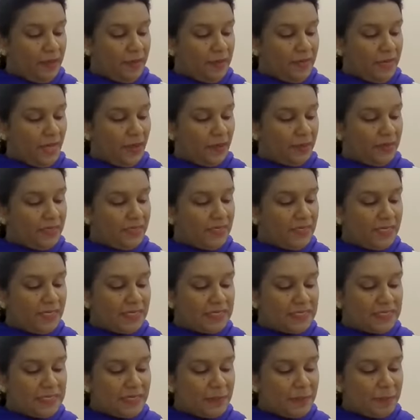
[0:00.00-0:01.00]
Now,
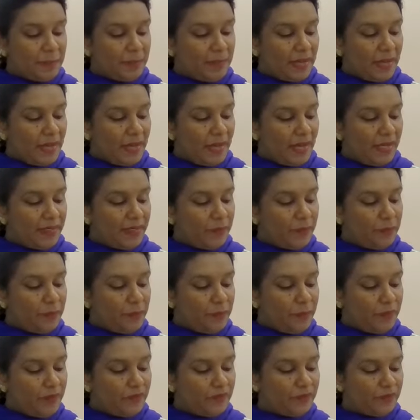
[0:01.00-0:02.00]
neatly planned
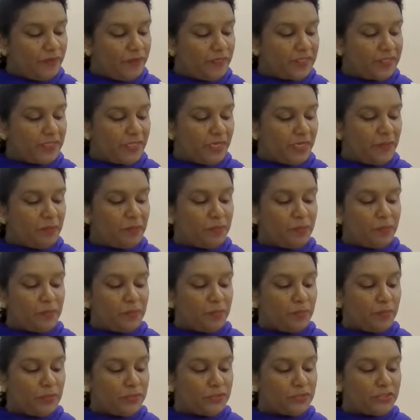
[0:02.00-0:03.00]
and perfect in
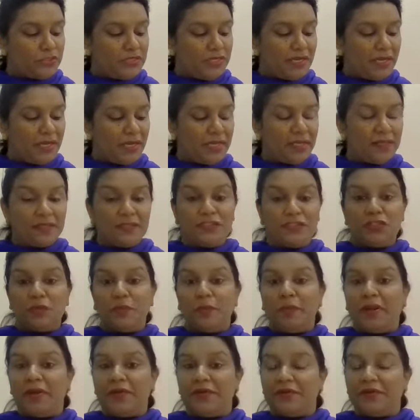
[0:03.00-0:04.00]
proportion like a
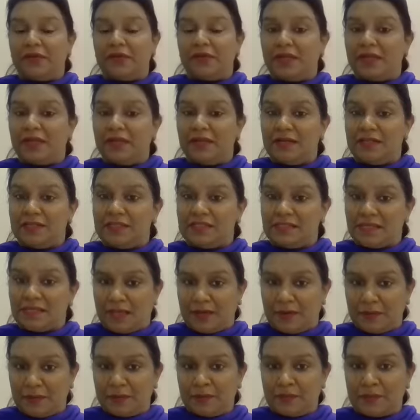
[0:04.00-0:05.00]
geometric
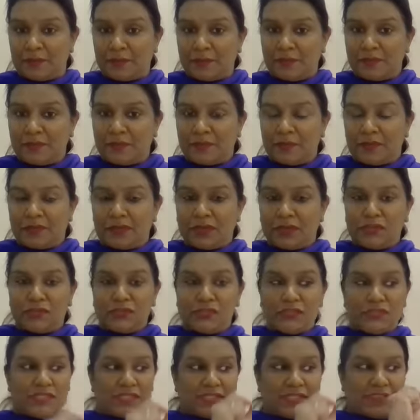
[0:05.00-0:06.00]
design.
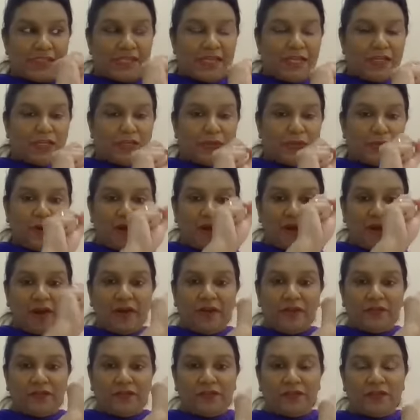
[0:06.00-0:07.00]
So just like you
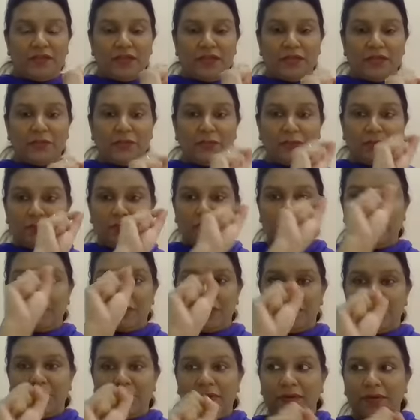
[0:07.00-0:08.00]
have,
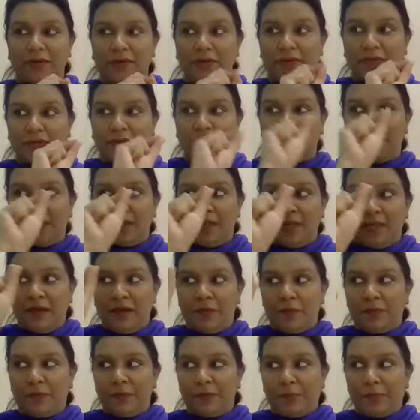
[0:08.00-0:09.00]
your
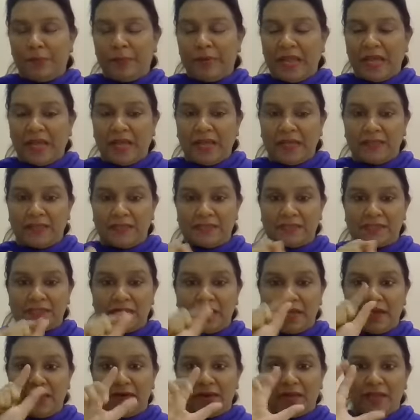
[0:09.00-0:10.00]
plans
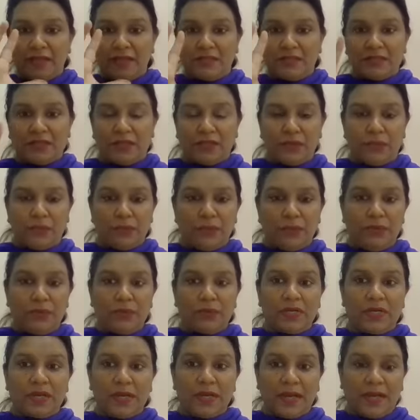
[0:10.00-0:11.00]
there, and you
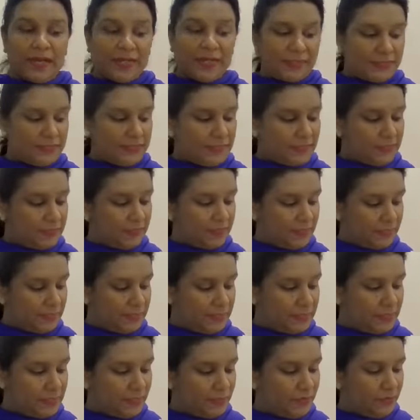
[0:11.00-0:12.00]
look at
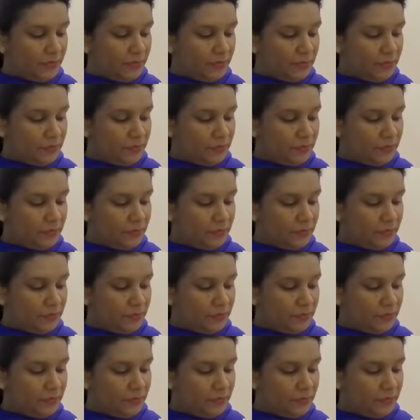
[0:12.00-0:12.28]
it here,